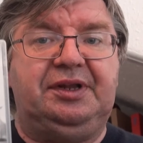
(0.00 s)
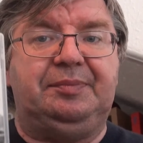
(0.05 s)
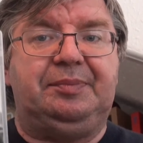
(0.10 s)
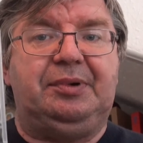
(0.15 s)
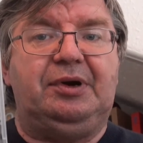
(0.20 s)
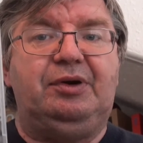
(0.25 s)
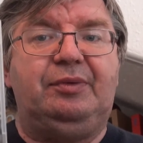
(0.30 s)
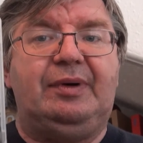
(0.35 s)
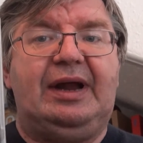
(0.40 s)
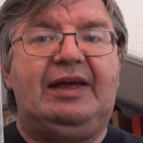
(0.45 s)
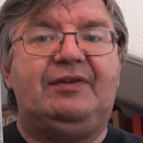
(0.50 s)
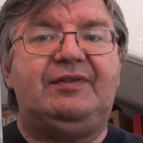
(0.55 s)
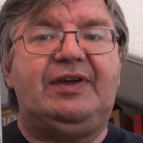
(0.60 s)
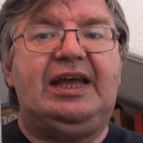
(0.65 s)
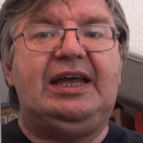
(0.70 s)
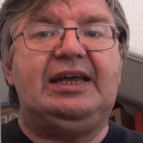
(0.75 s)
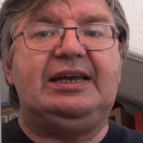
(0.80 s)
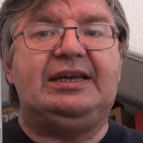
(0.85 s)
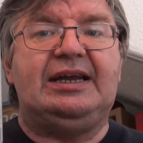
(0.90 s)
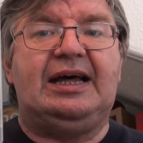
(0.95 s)
the Blu-ray of
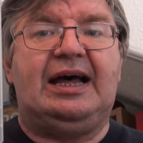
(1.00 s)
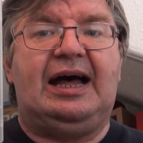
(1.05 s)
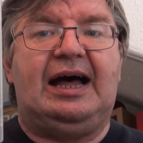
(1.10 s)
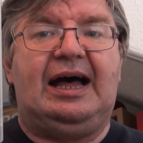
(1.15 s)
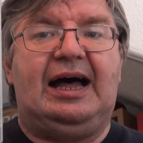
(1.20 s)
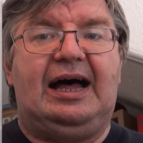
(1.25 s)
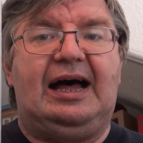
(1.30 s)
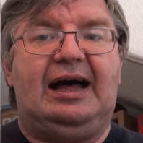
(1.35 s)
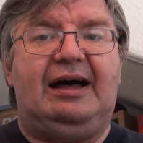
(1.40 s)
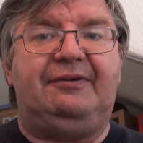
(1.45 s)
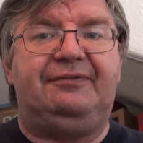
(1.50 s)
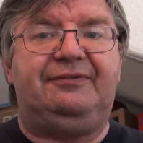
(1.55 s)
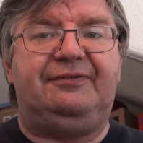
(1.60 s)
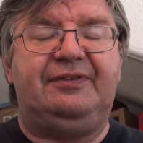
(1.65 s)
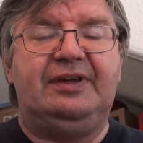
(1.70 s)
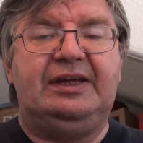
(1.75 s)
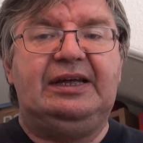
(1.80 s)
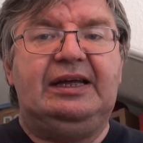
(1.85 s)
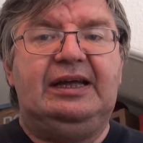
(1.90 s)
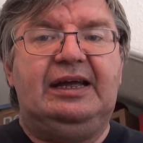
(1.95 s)

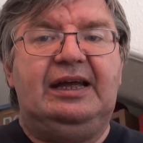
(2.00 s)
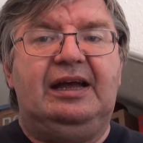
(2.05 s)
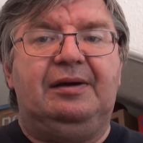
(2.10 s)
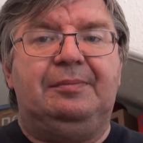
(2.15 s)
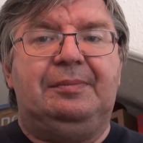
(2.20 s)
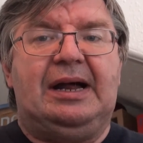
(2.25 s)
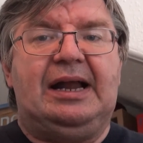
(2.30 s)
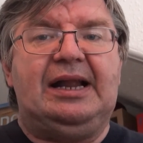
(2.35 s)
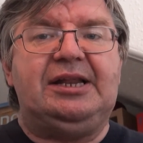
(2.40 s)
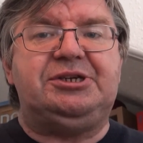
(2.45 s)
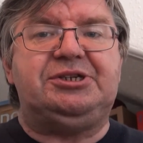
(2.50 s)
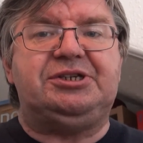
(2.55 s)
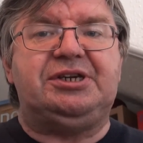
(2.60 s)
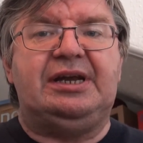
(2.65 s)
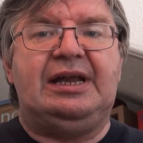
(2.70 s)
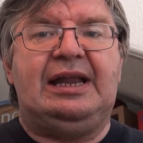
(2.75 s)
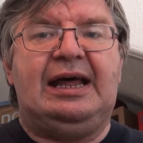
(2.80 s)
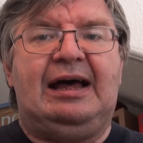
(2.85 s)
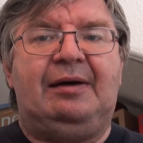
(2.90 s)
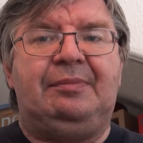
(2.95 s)
8.5. Managed to
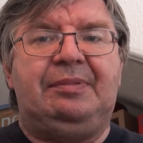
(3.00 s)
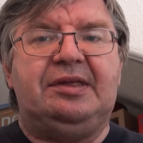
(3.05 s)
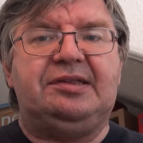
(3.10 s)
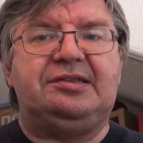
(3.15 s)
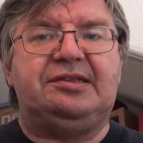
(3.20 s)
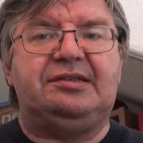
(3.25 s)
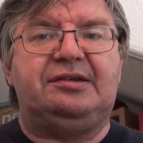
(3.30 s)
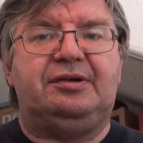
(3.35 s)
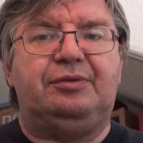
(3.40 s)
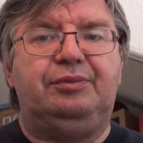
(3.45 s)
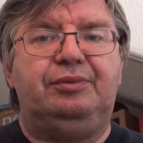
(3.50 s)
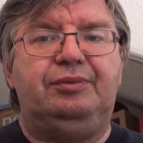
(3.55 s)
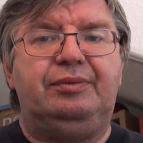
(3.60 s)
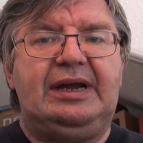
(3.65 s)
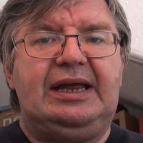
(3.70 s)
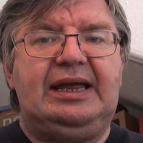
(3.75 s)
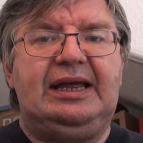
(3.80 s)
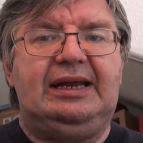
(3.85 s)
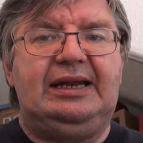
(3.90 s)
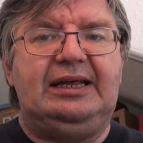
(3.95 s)
nab this at a
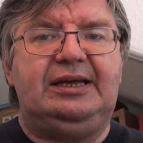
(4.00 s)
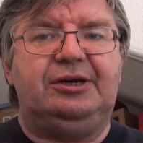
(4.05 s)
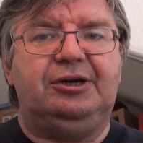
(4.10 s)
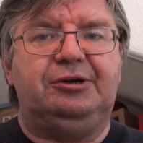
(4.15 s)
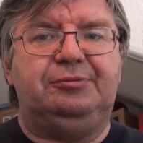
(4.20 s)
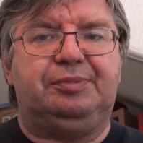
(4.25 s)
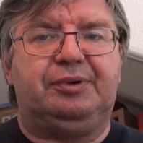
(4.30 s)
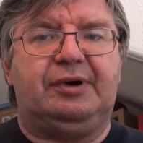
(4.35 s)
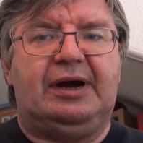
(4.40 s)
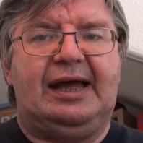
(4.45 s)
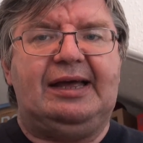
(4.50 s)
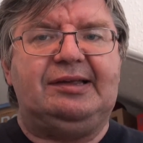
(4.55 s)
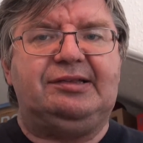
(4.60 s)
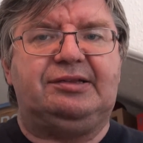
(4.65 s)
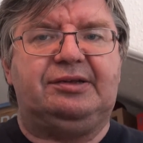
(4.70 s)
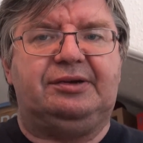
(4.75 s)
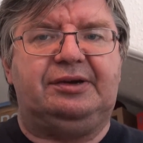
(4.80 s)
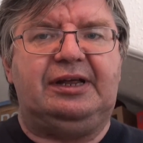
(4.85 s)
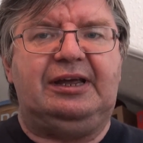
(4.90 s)
really good price on